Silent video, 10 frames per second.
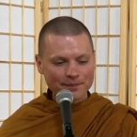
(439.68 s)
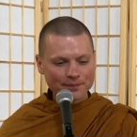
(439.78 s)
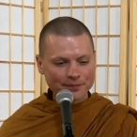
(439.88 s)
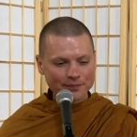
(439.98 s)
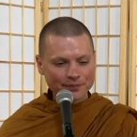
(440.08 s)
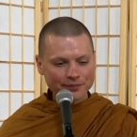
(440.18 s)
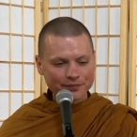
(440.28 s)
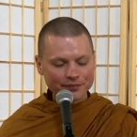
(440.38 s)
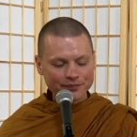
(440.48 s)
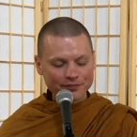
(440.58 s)

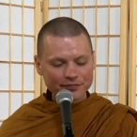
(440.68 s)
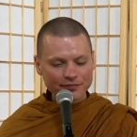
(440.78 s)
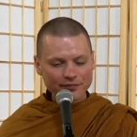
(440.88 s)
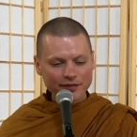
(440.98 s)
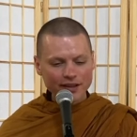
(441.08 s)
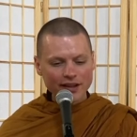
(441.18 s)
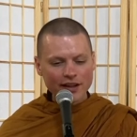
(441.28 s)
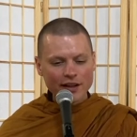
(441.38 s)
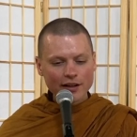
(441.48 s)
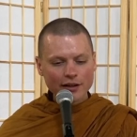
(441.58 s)

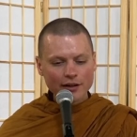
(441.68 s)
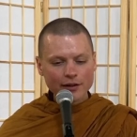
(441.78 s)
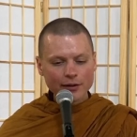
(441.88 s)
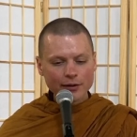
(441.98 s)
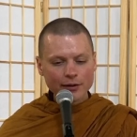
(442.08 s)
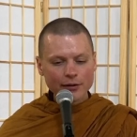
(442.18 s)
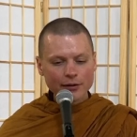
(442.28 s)
No one is speaking in this clip.